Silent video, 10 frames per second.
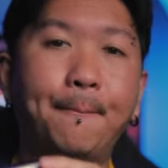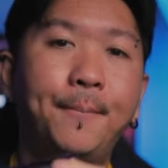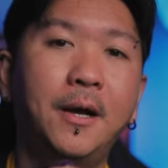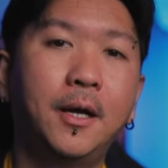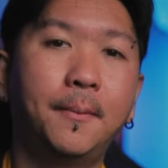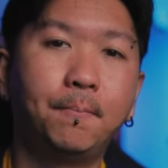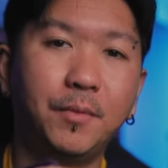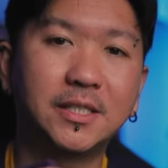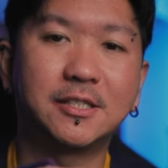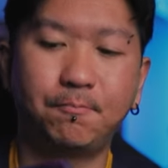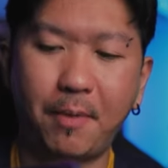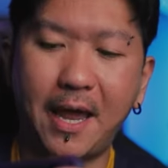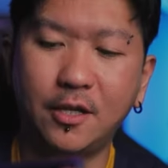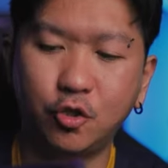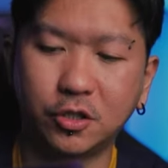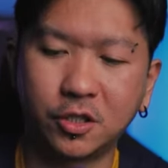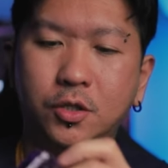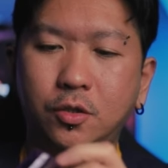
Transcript: apple mixed pear juice.